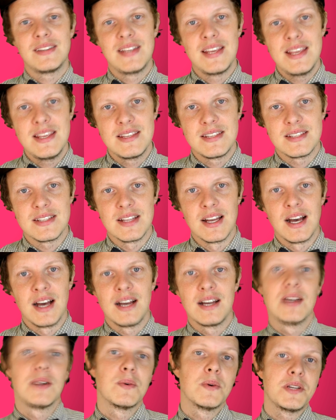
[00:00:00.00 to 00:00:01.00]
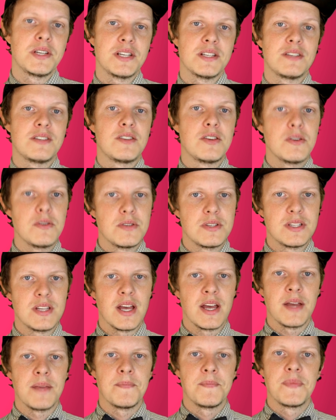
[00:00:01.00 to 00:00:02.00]
tisdag, which is
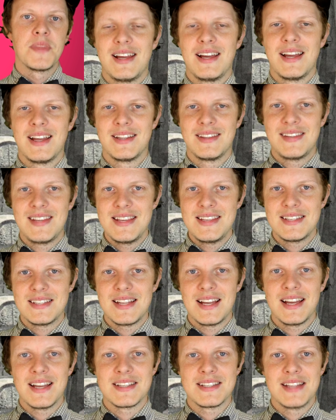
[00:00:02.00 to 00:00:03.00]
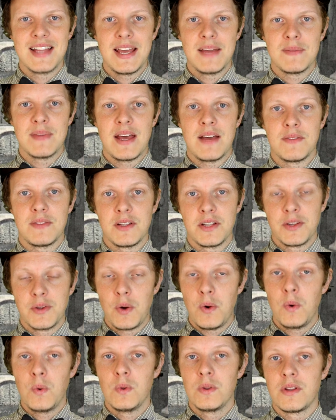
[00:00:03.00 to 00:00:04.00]
Tuesday. And tisdag is named after the
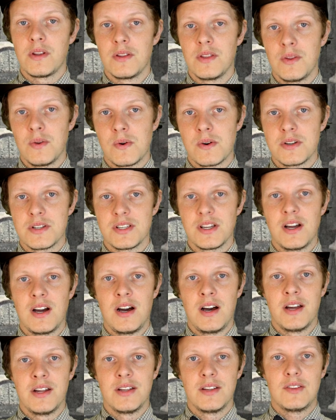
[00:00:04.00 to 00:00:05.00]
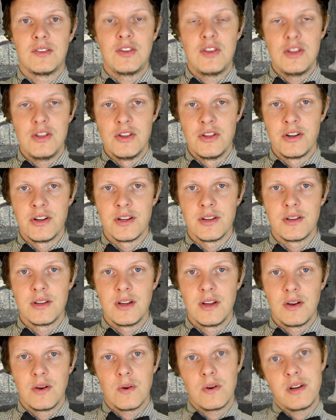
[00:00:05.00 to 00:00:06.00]
old Norse god Tyr.
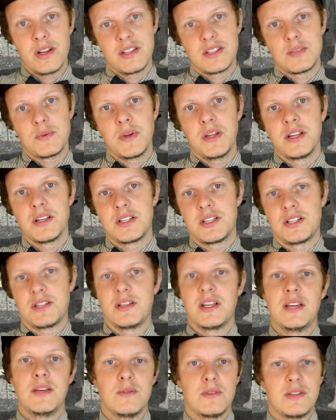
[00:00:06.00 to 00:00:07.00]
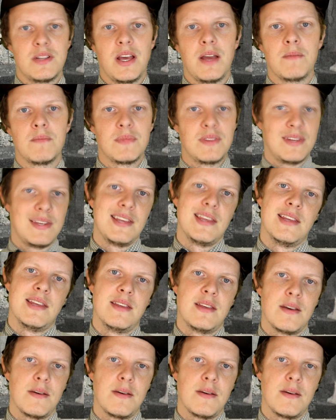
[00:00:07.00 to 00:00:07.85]
Or in Swedish, he was named Tyr.